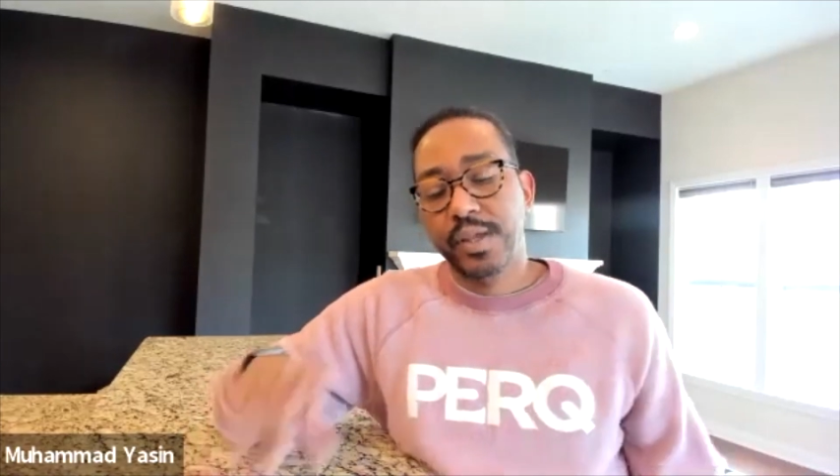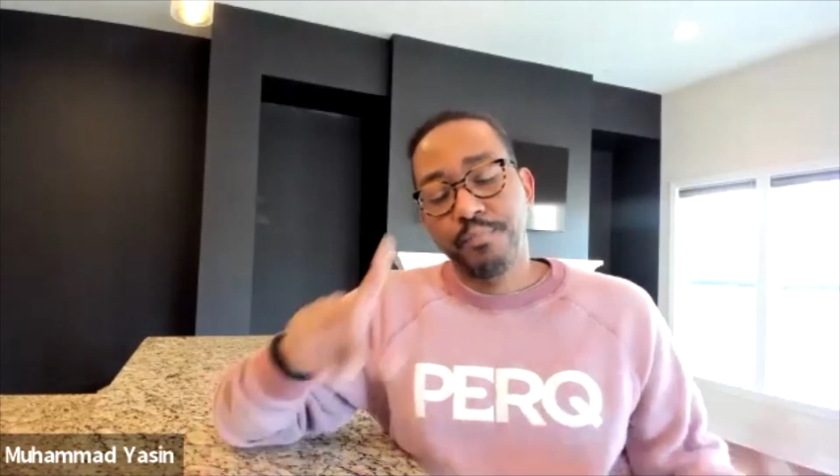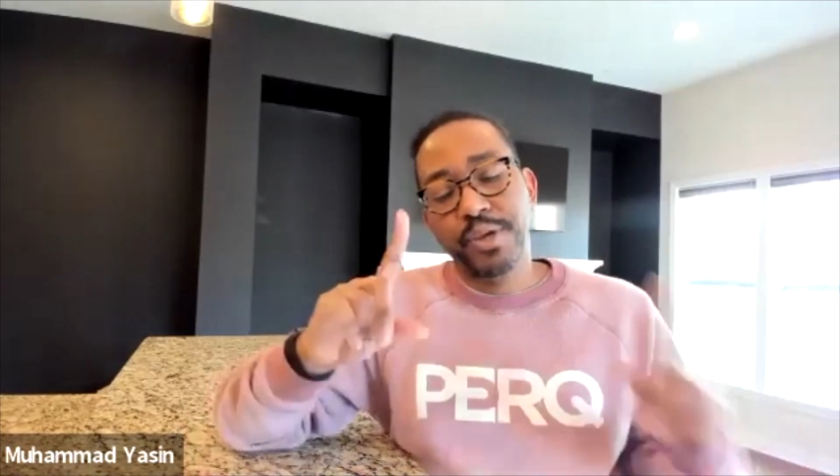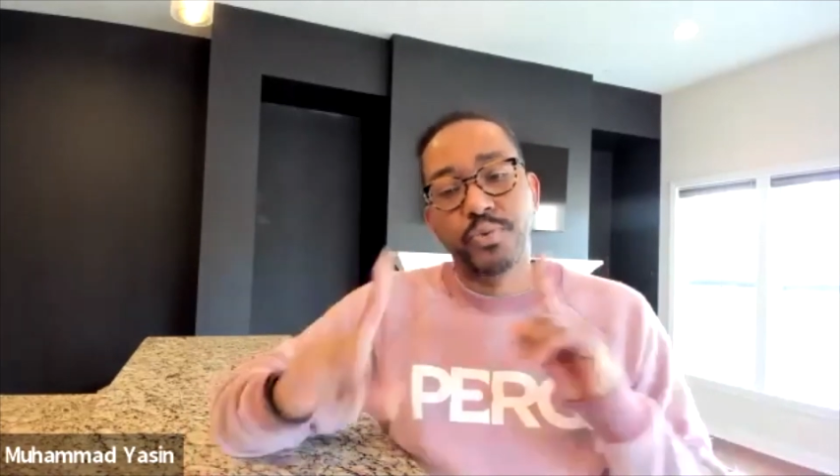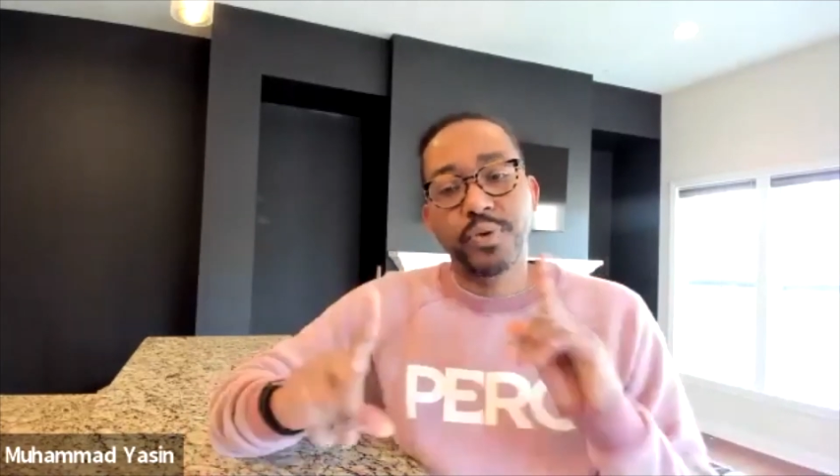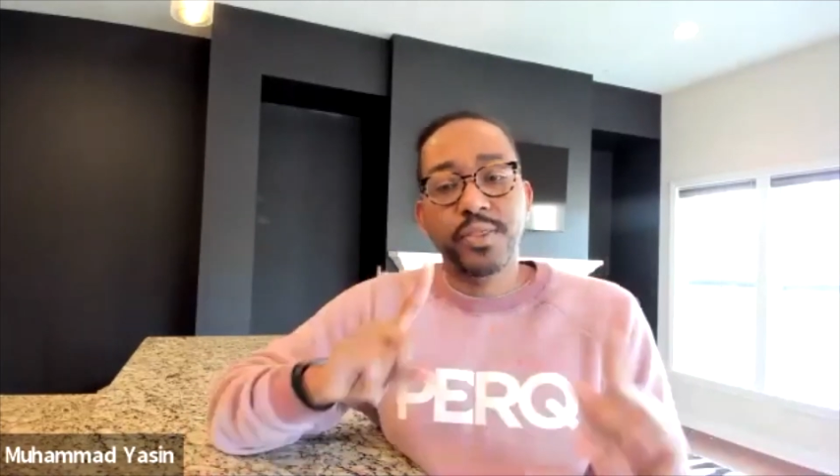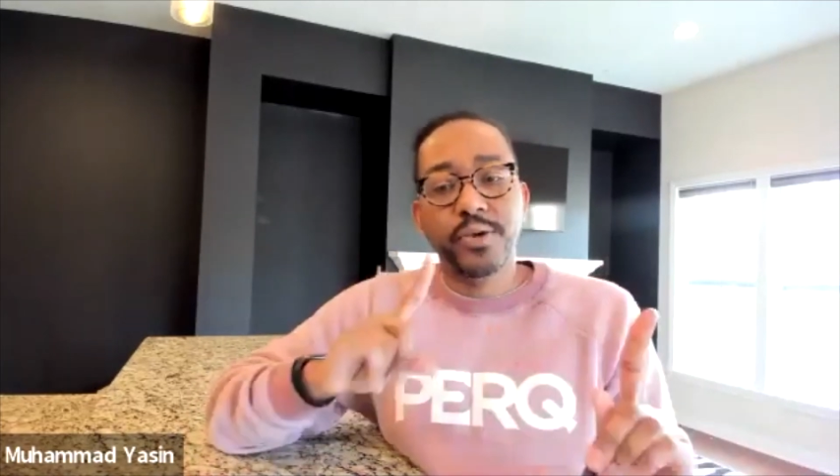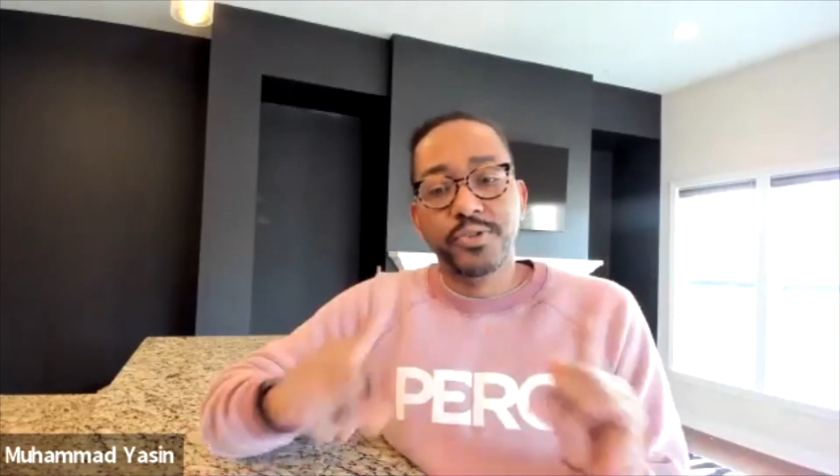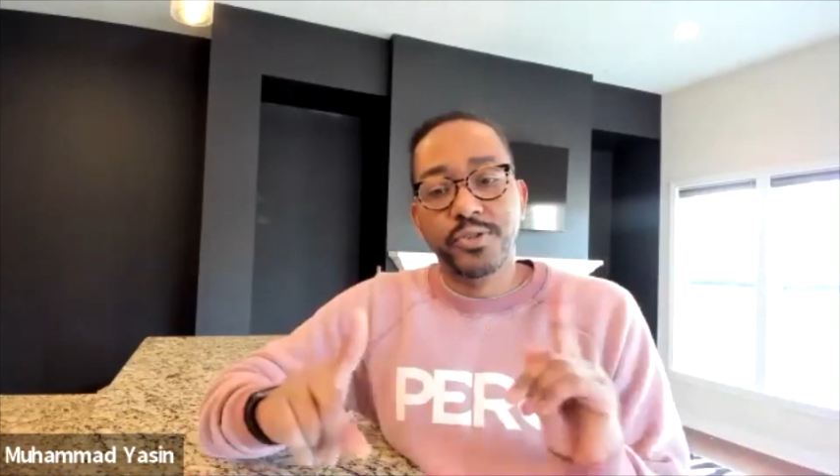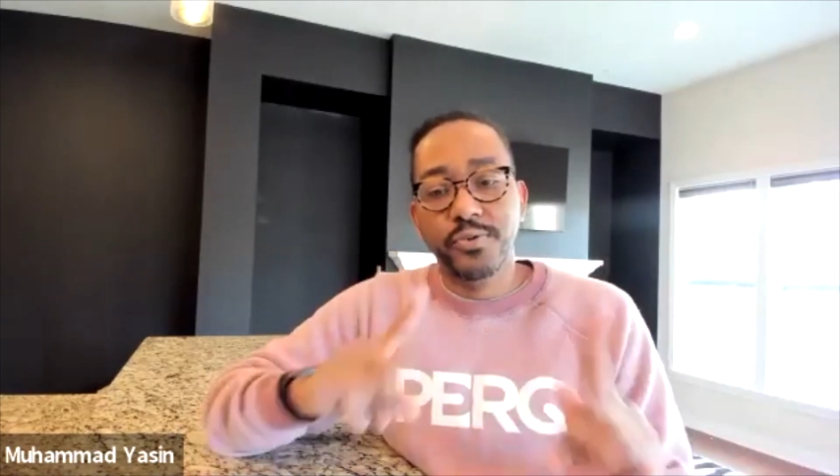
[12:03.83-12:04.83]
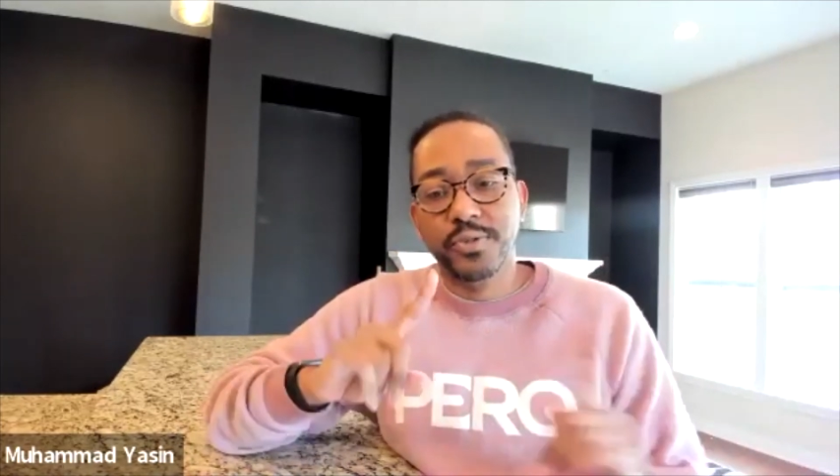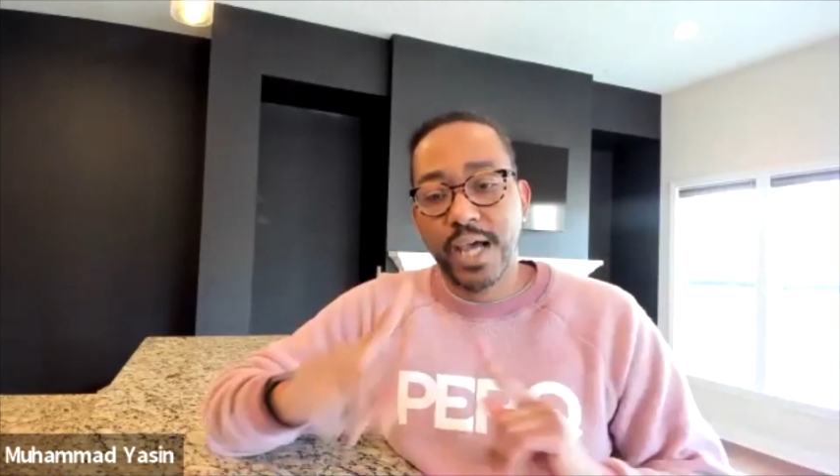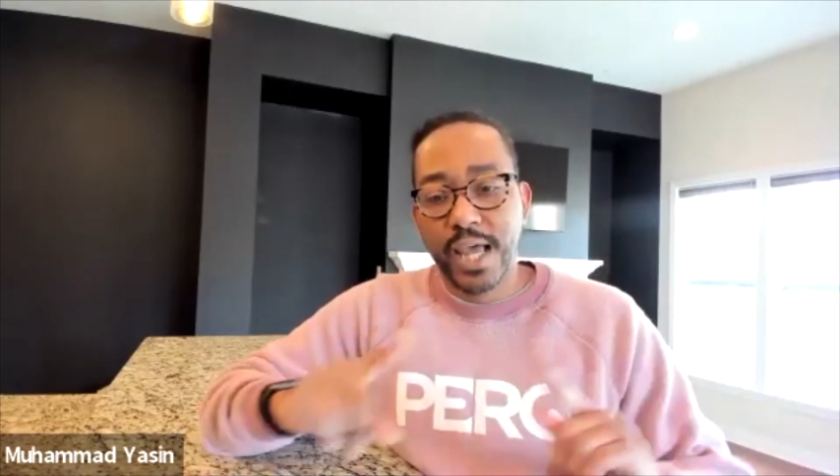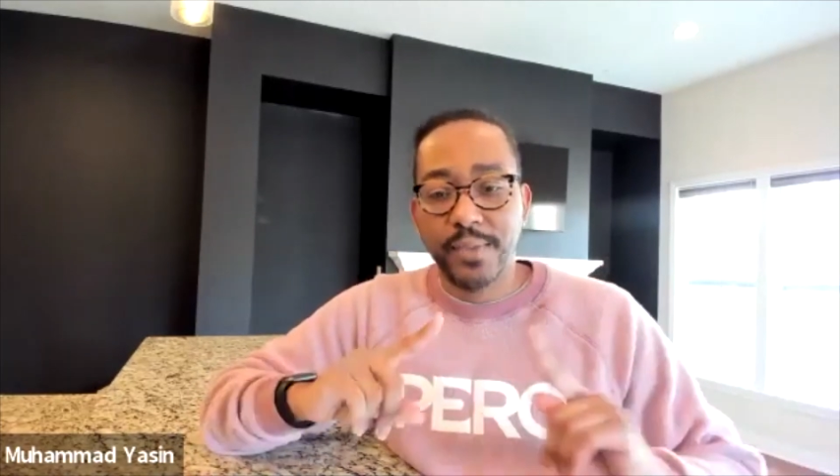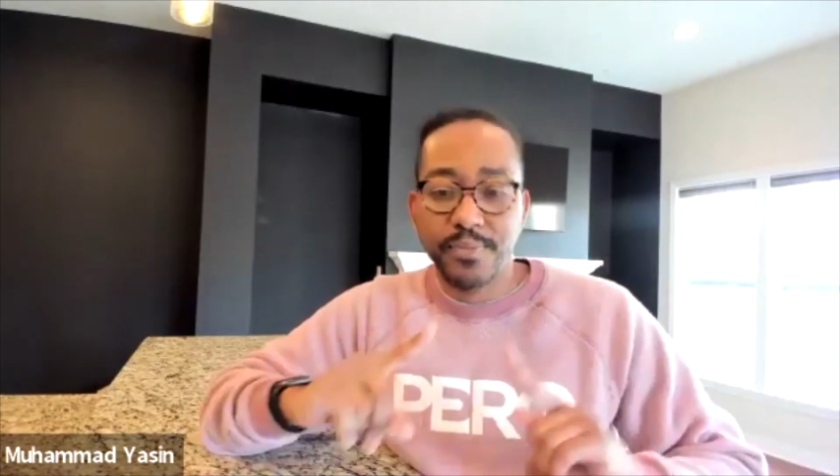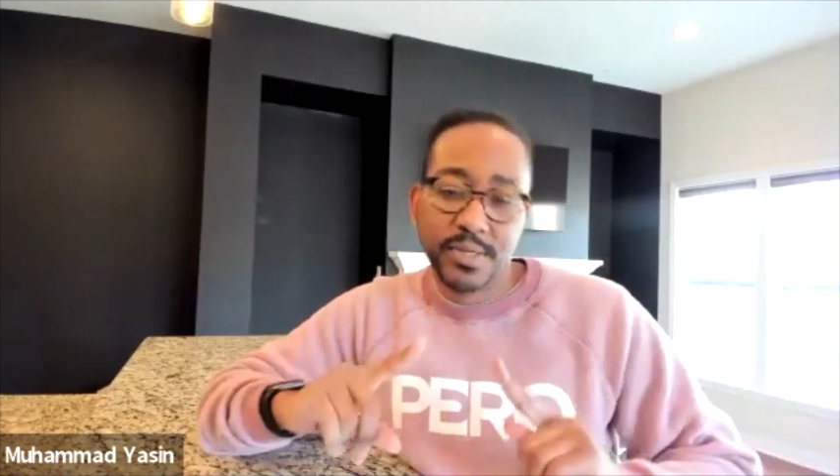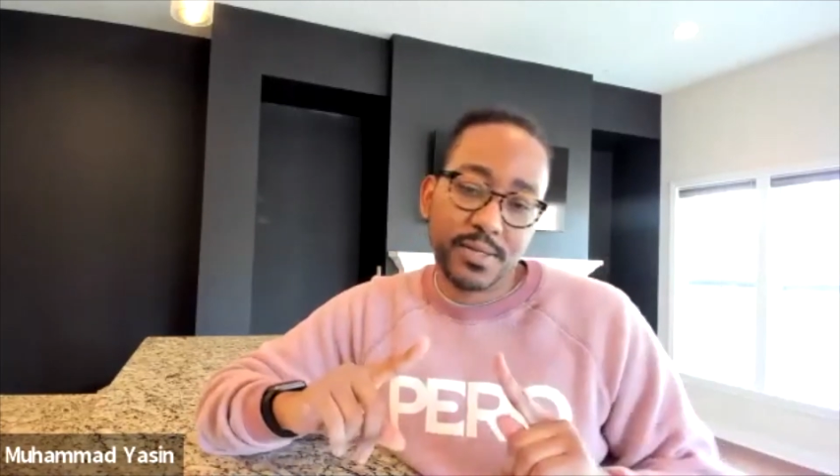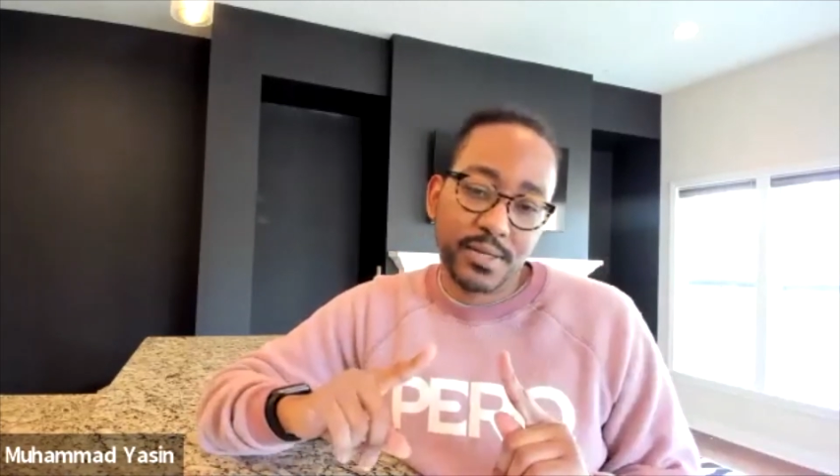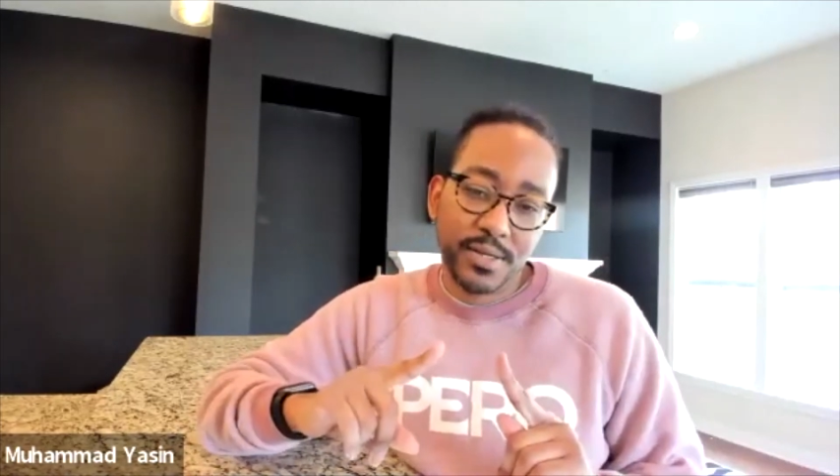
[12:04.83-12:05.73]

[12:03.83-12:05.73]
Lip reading: Between those two types,